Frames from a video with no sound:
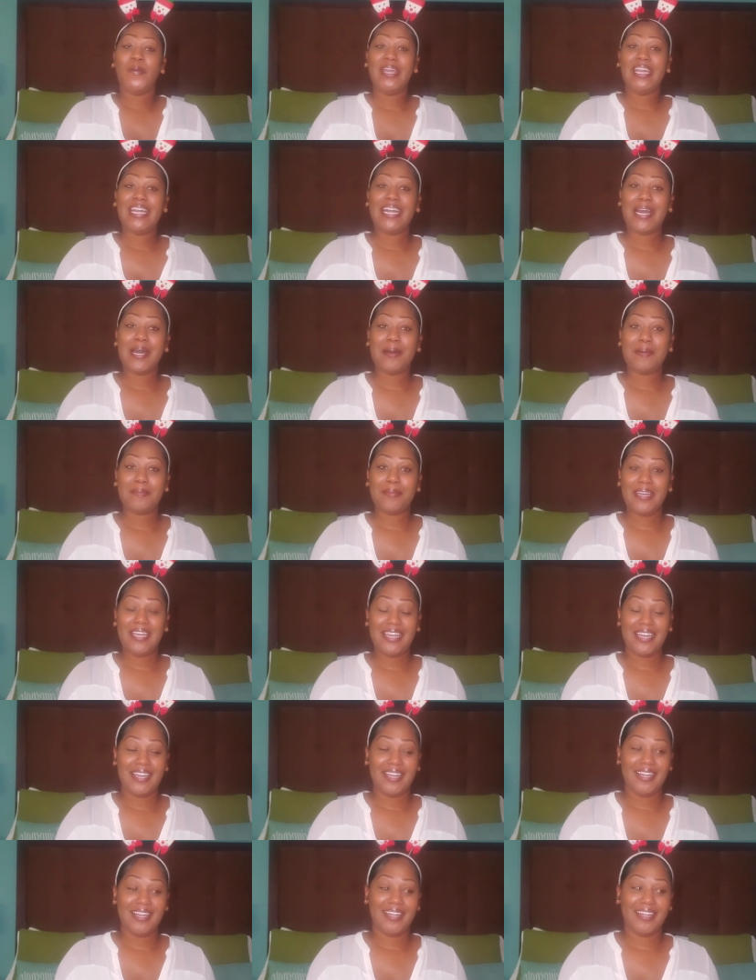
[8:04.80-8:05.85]
we come
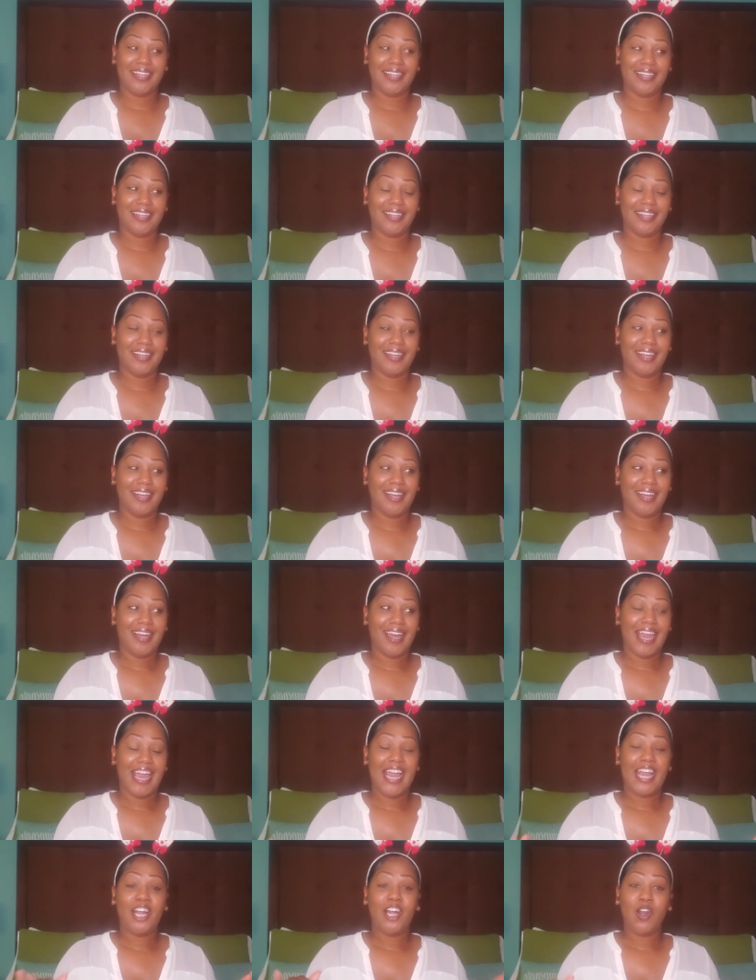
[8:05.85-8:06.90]
in
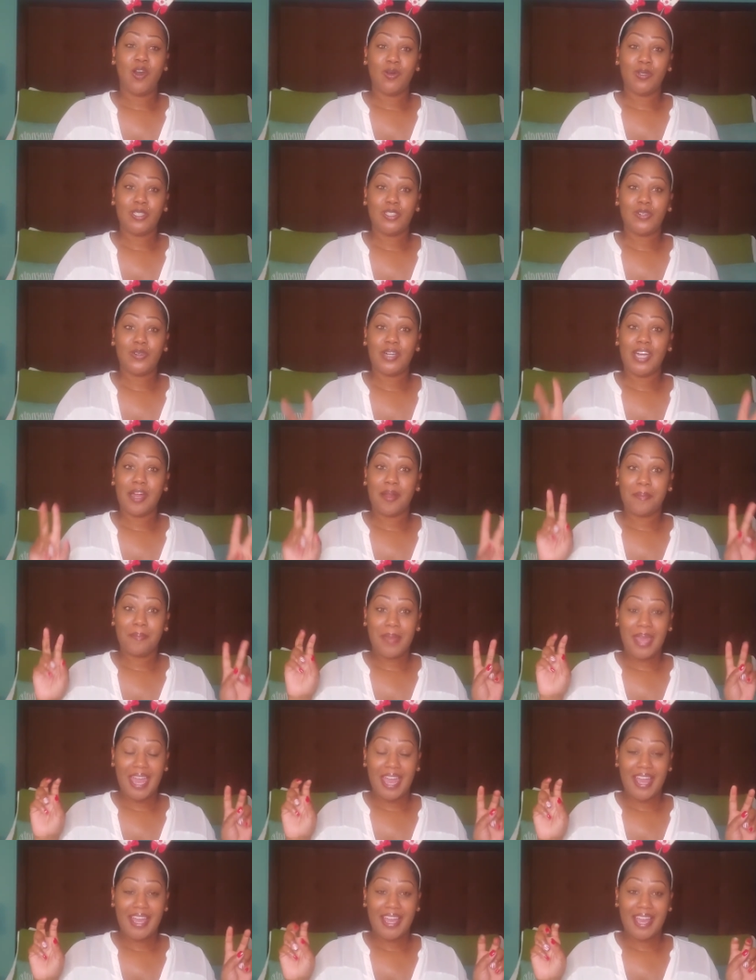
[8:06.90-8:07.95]
and go to their
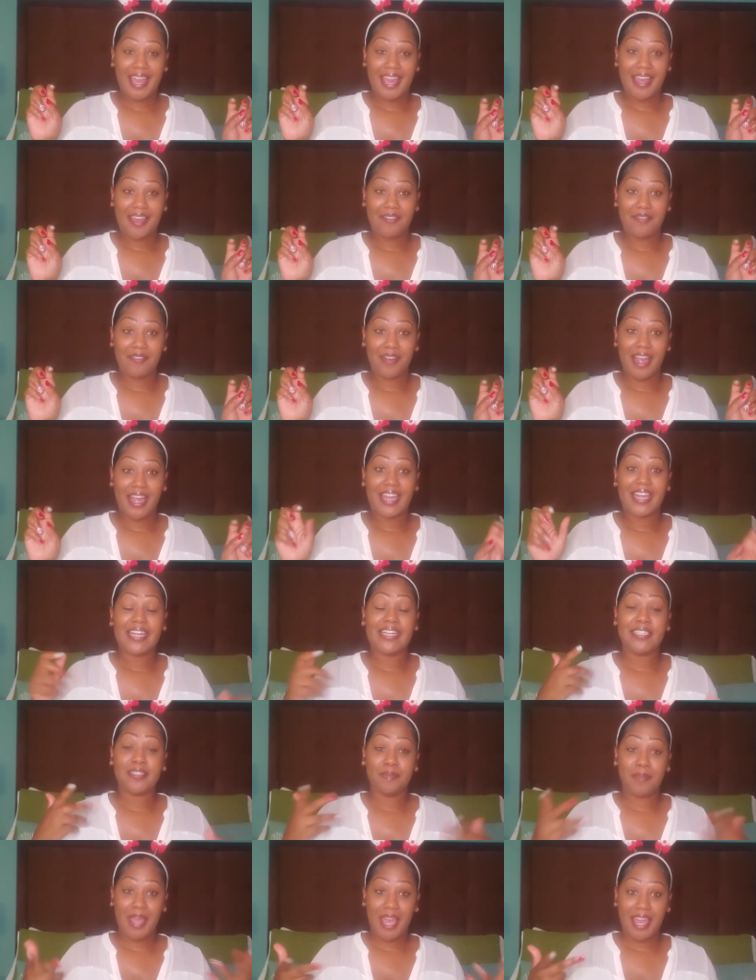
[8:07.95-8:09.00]
man cave, right?
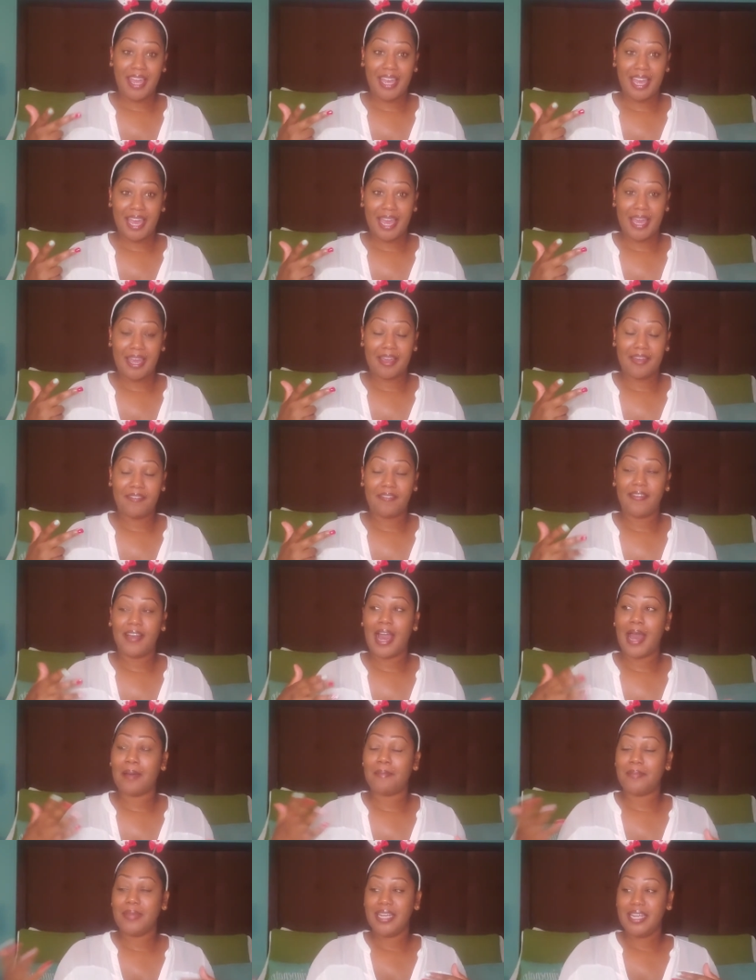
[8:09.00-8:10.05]
His man cave.
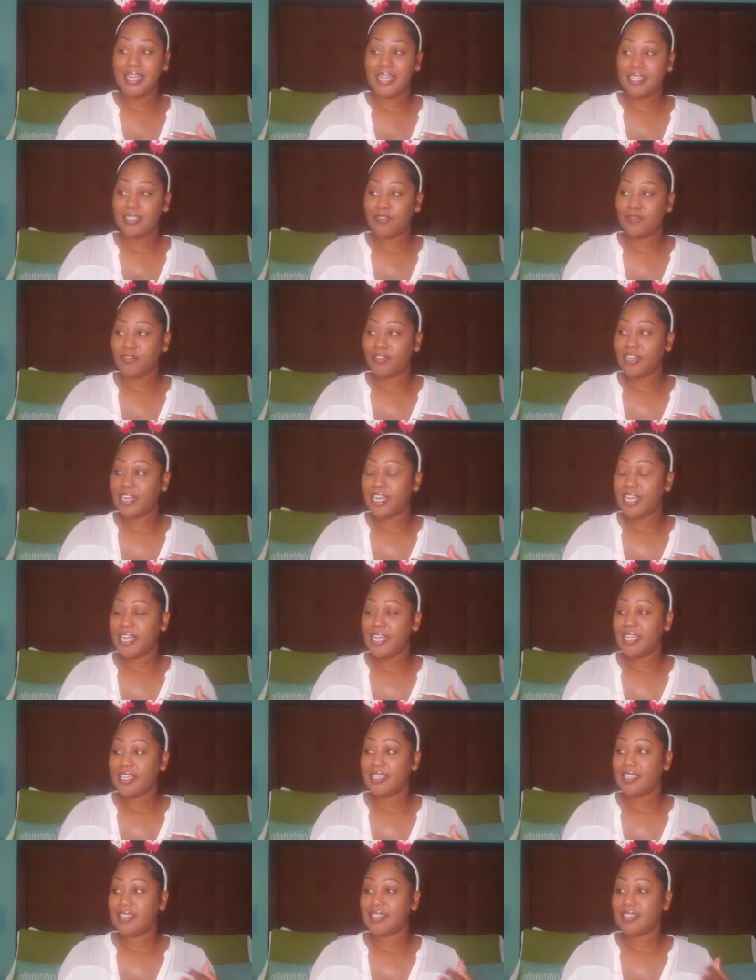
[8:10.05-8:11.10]
I meet his
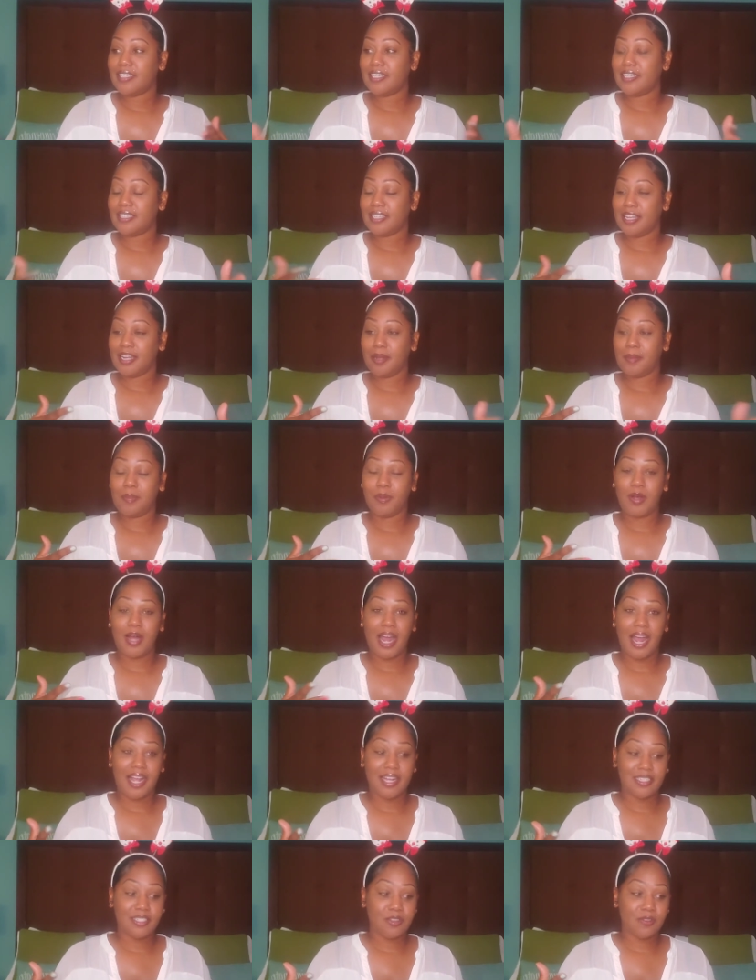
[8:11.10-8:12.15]
friends. It's a couple
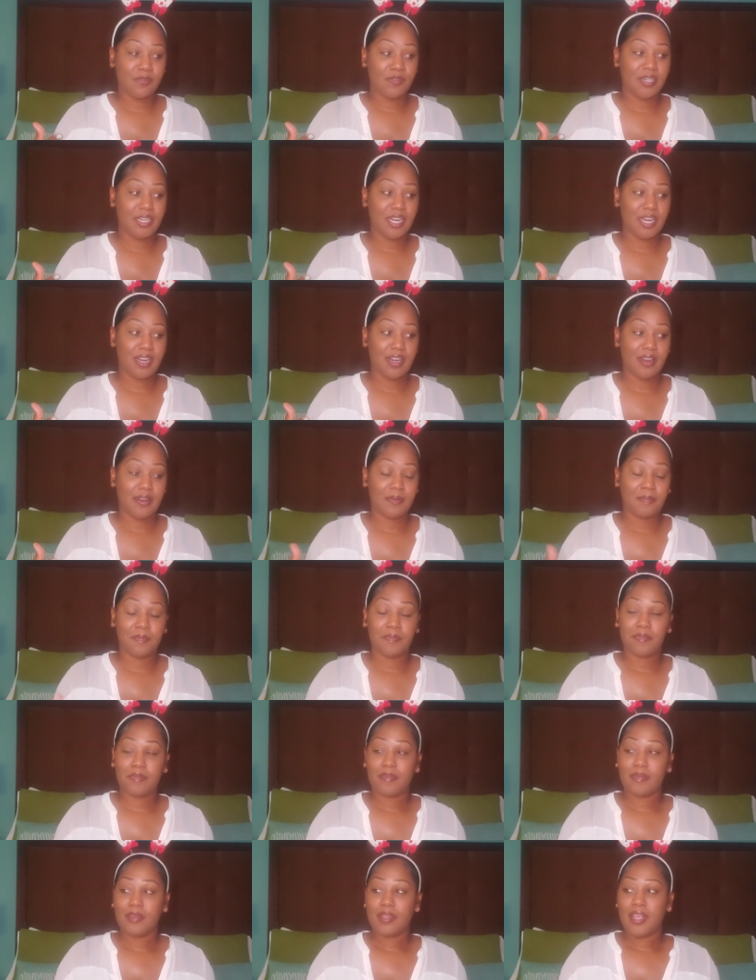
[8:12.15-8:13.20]
guys over there
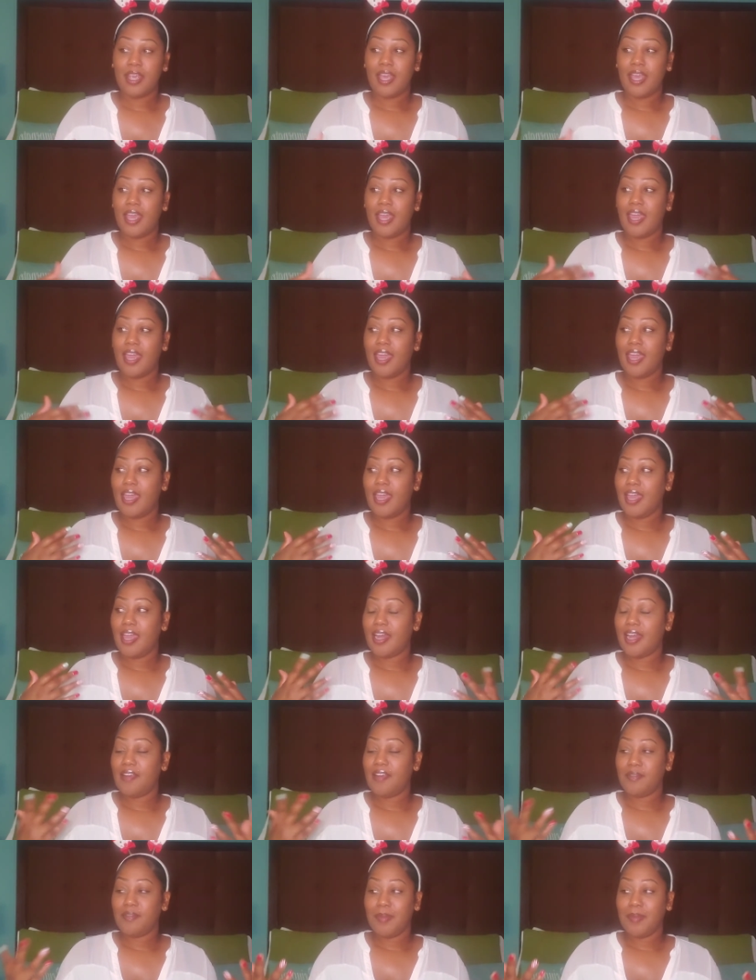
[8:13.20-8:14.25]
and
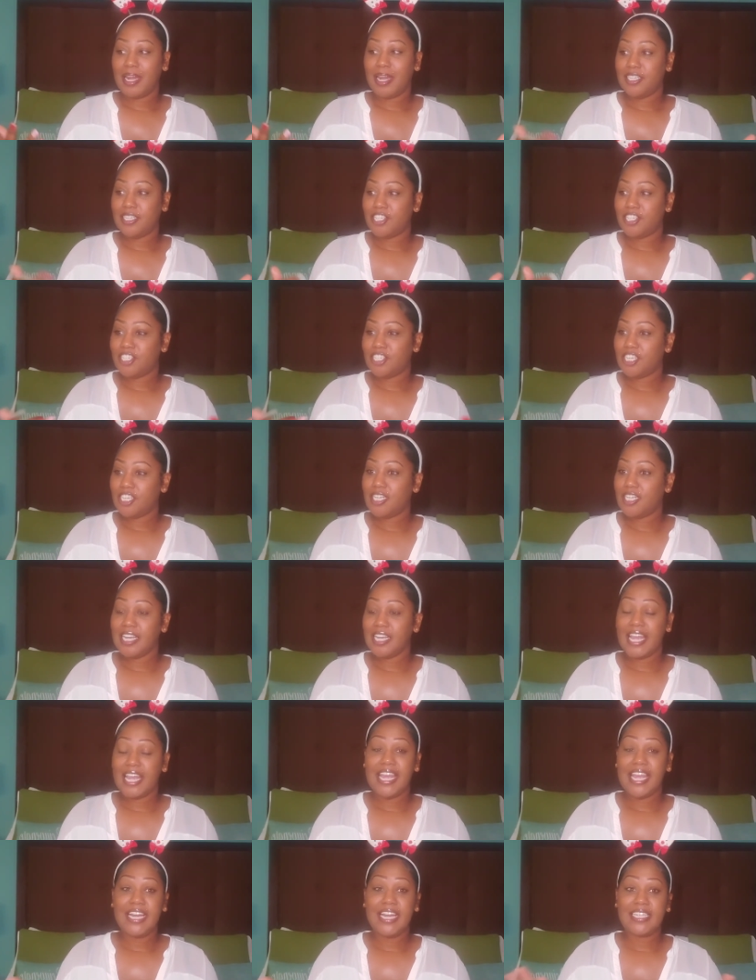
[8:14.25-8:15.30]
everybody's chilling
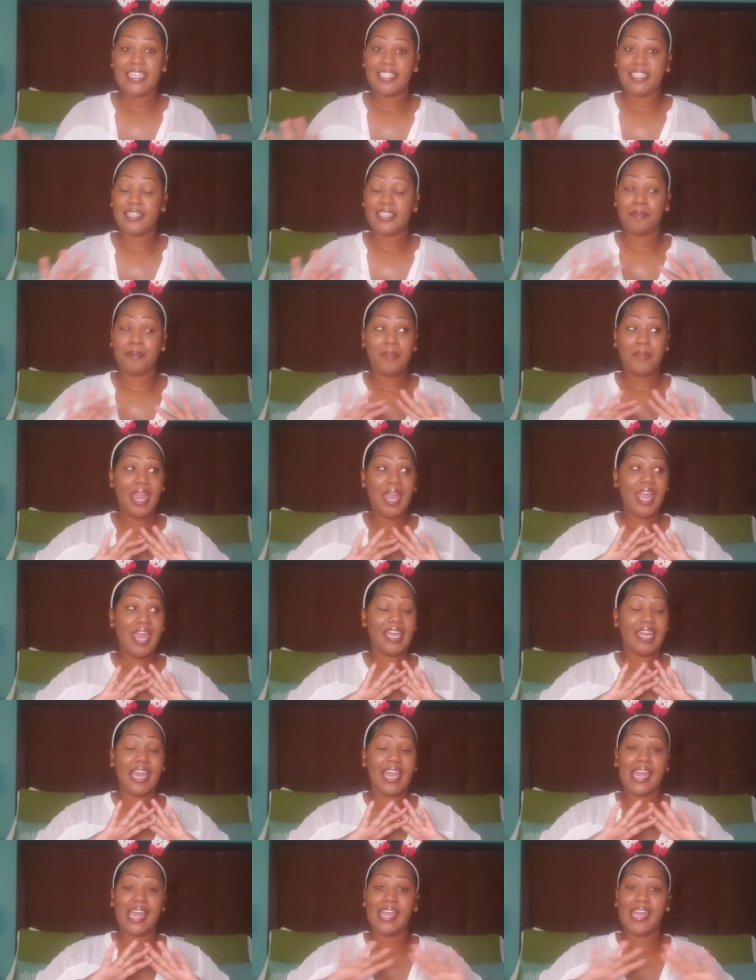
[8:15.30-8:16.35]
and it's the man
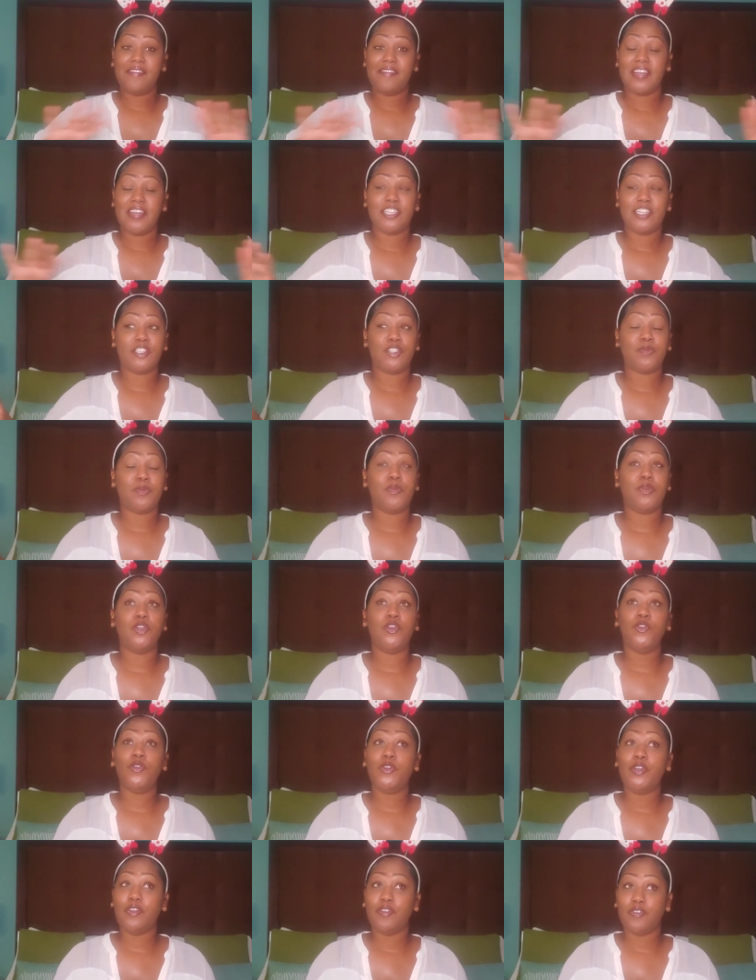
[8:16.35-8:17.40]
cave is
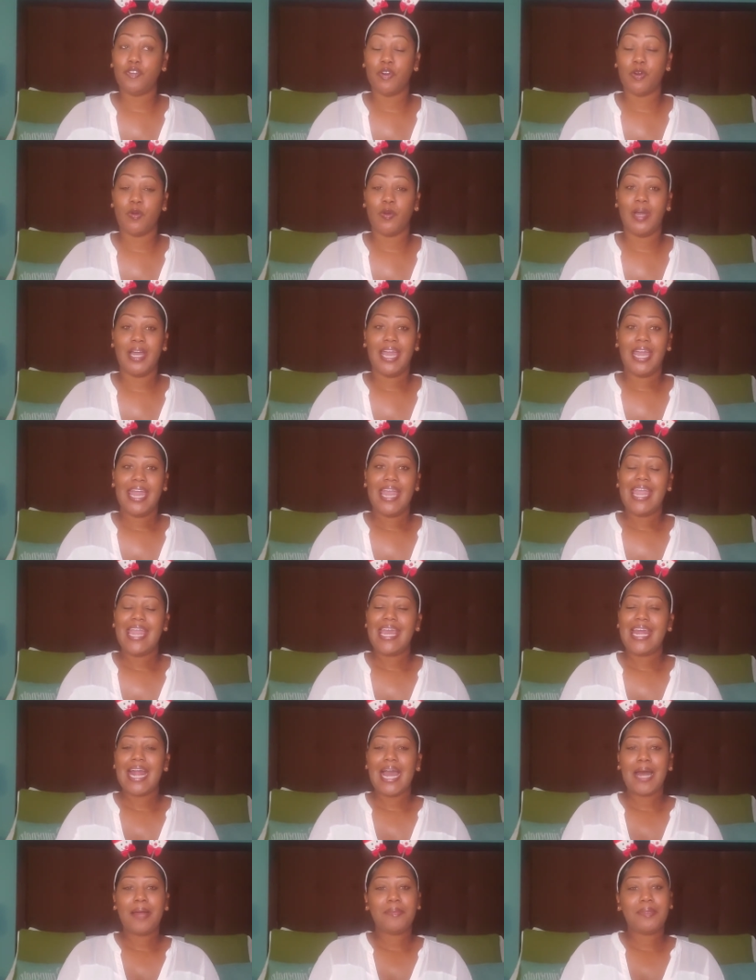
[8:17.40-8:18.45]
beautiful
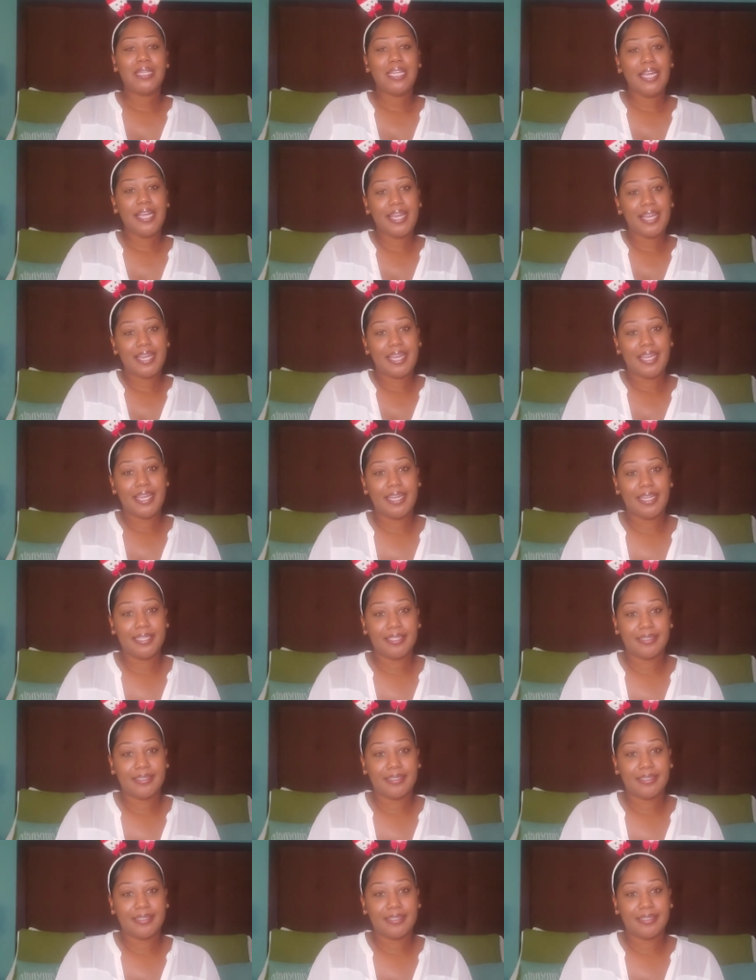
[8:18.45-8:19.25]
and i'm thinking